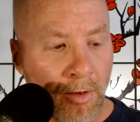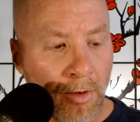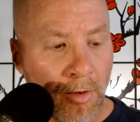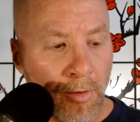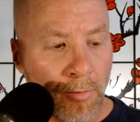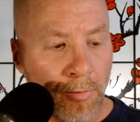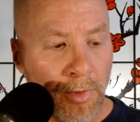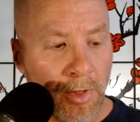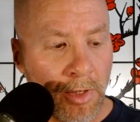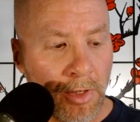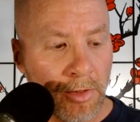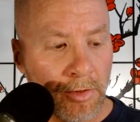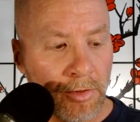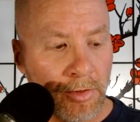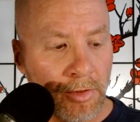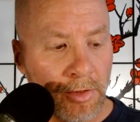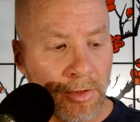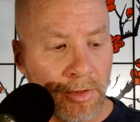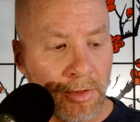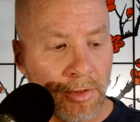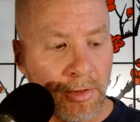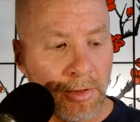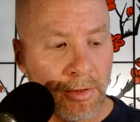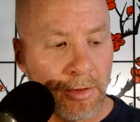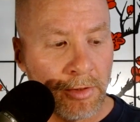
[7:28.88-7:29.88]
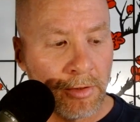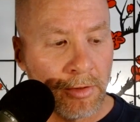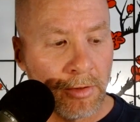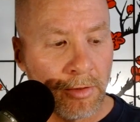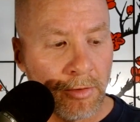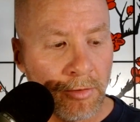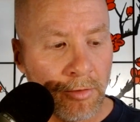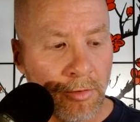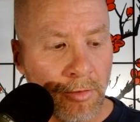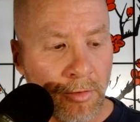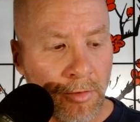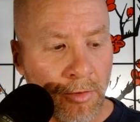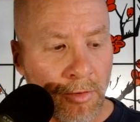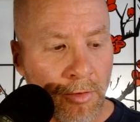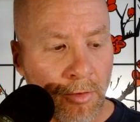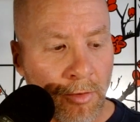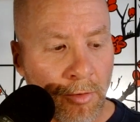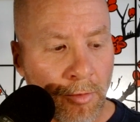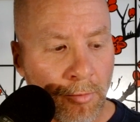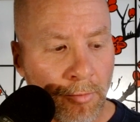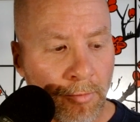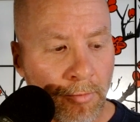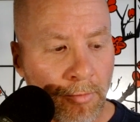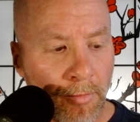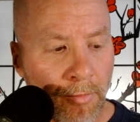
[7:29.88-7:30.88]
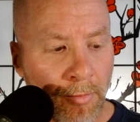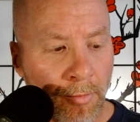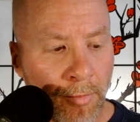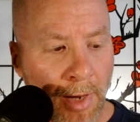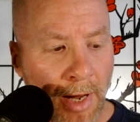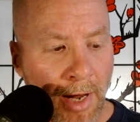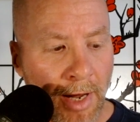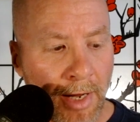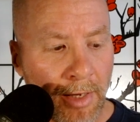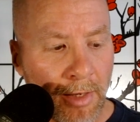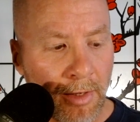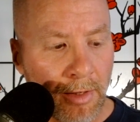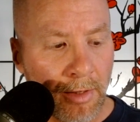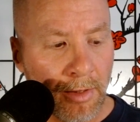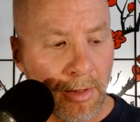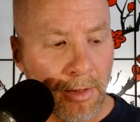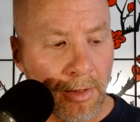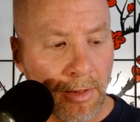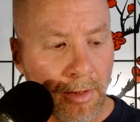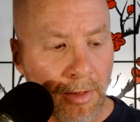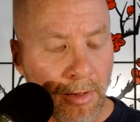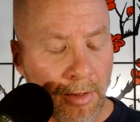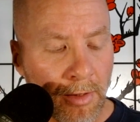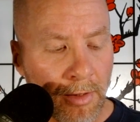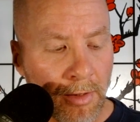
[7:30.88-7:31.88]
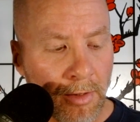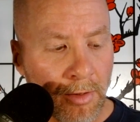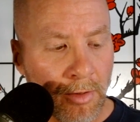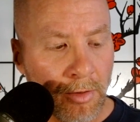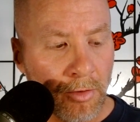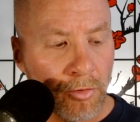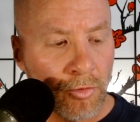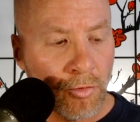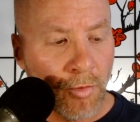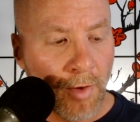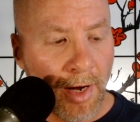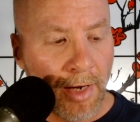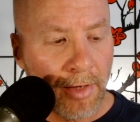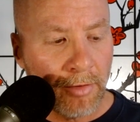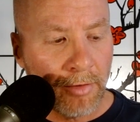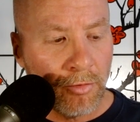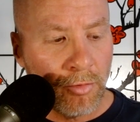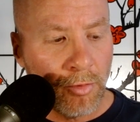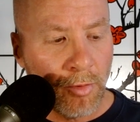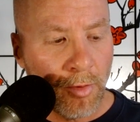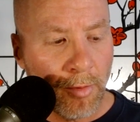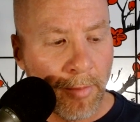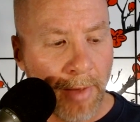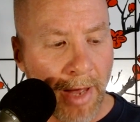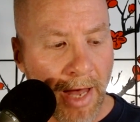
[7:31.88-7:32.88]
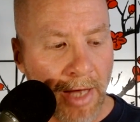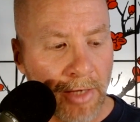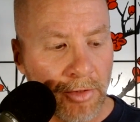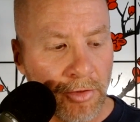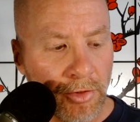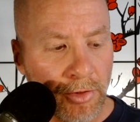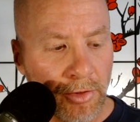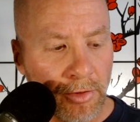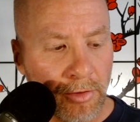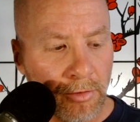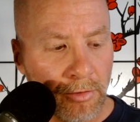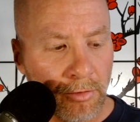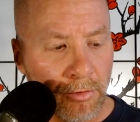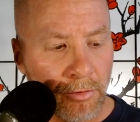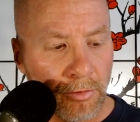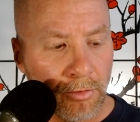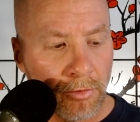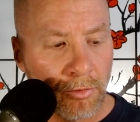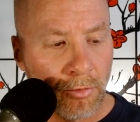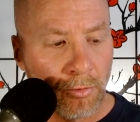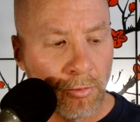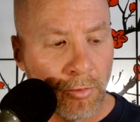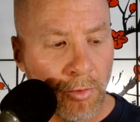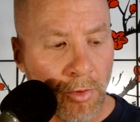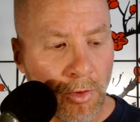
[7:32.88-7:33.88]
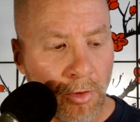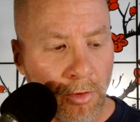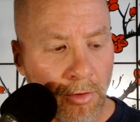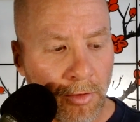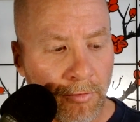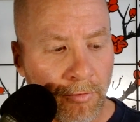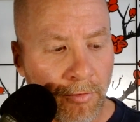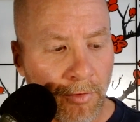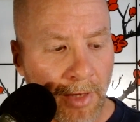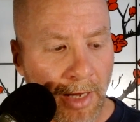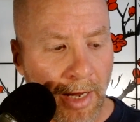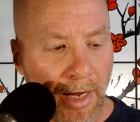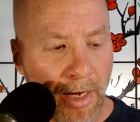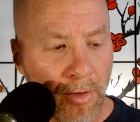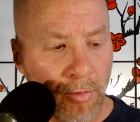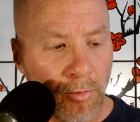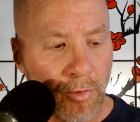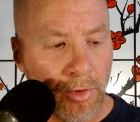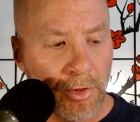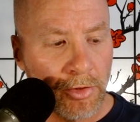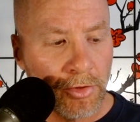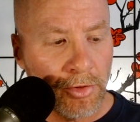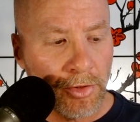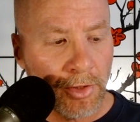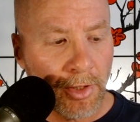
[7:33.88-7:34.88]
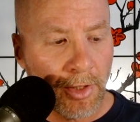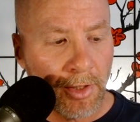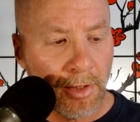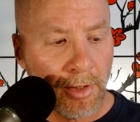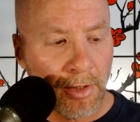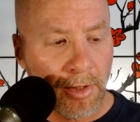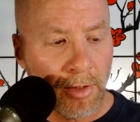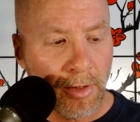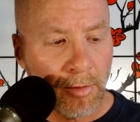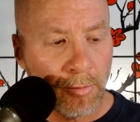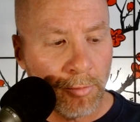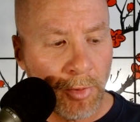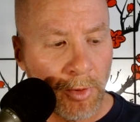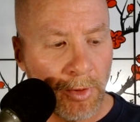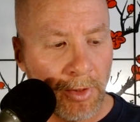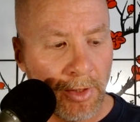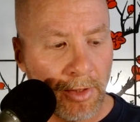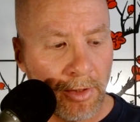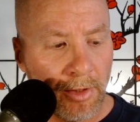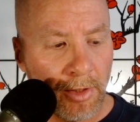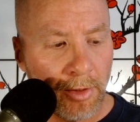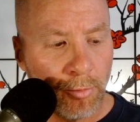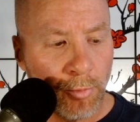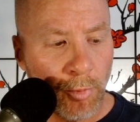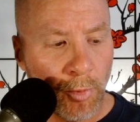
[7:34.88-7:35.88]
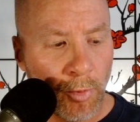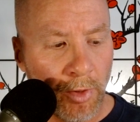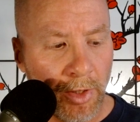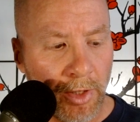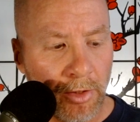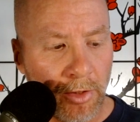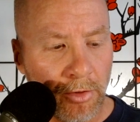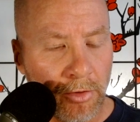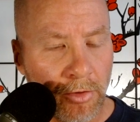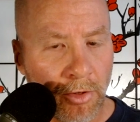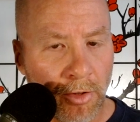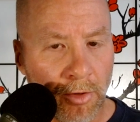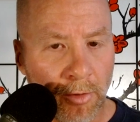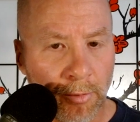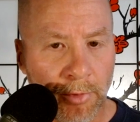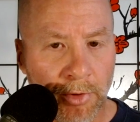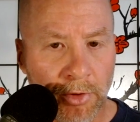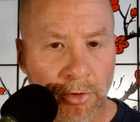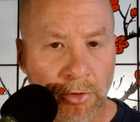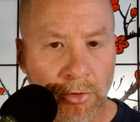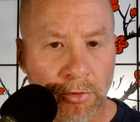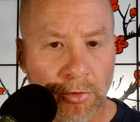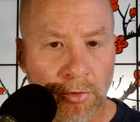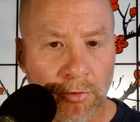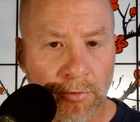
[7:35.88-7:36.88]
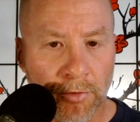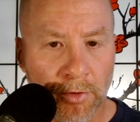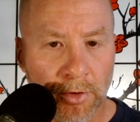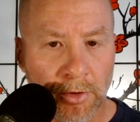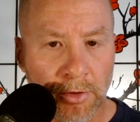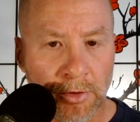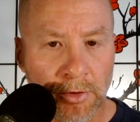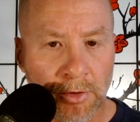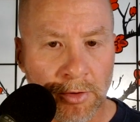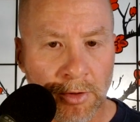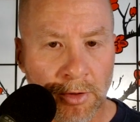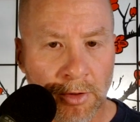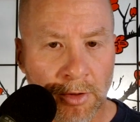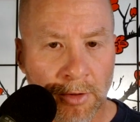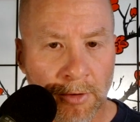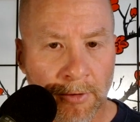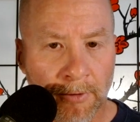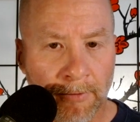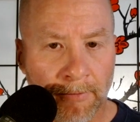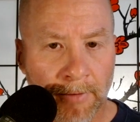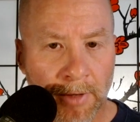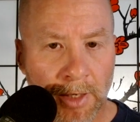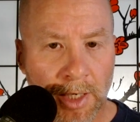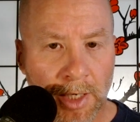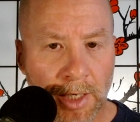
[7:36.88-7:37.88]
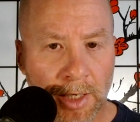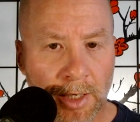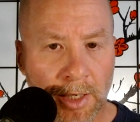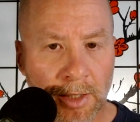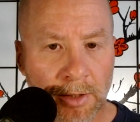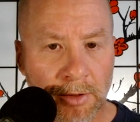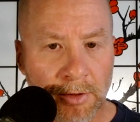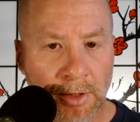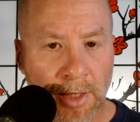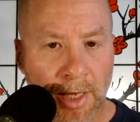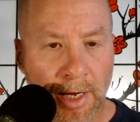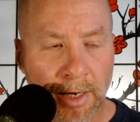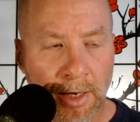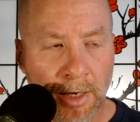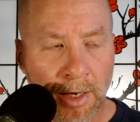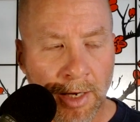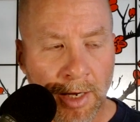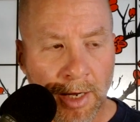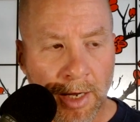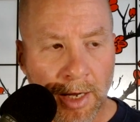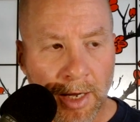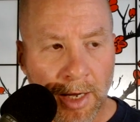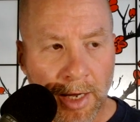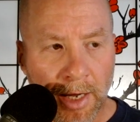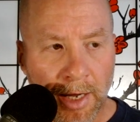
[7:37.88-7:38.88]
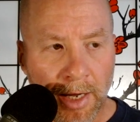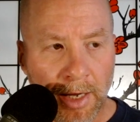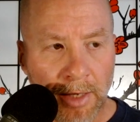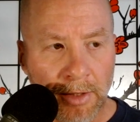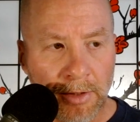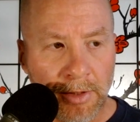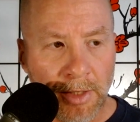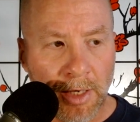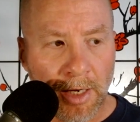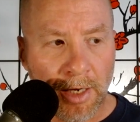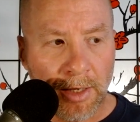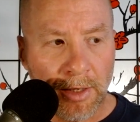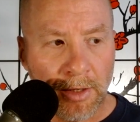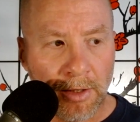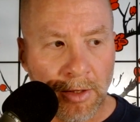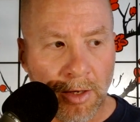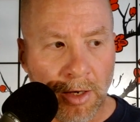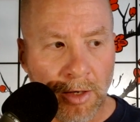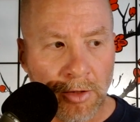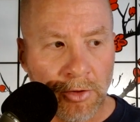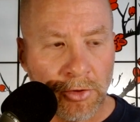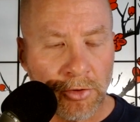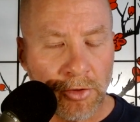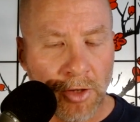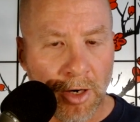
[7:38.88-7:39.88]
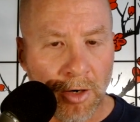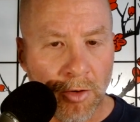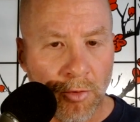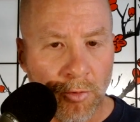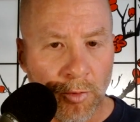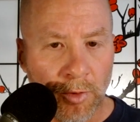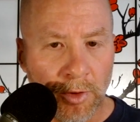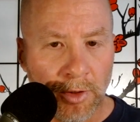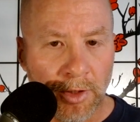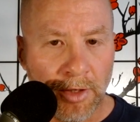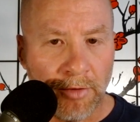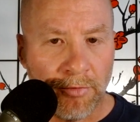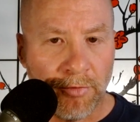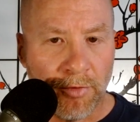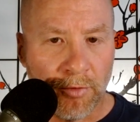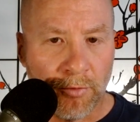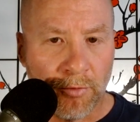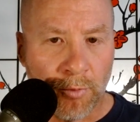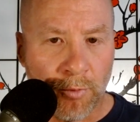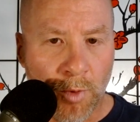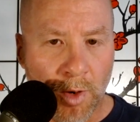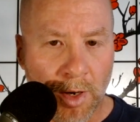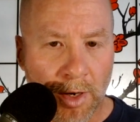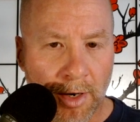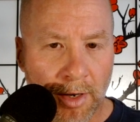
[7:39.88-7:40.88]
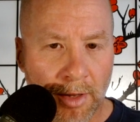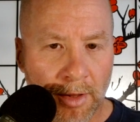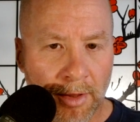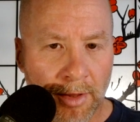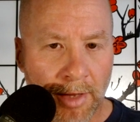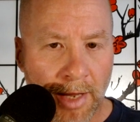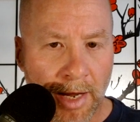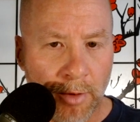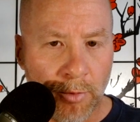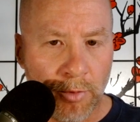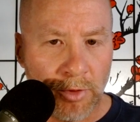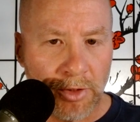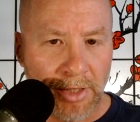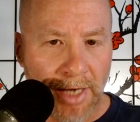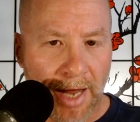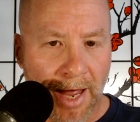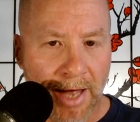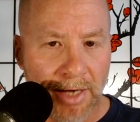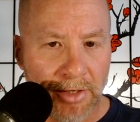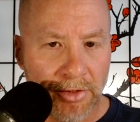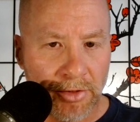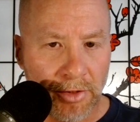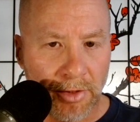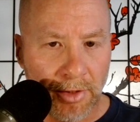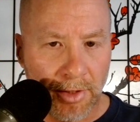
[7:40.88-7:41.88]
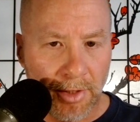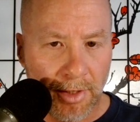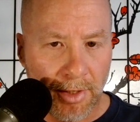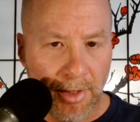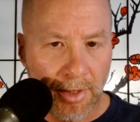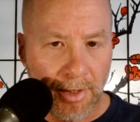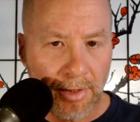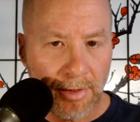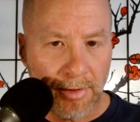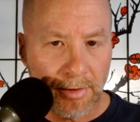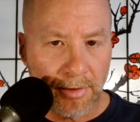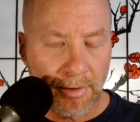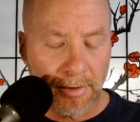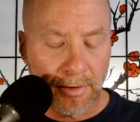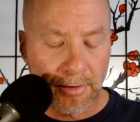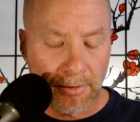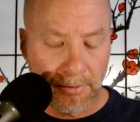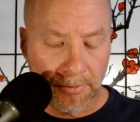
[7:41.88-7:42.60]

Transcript: Because this is, by trying to imagine the role of language in a completely predetermined universe, it's a stark relief of what language actually is.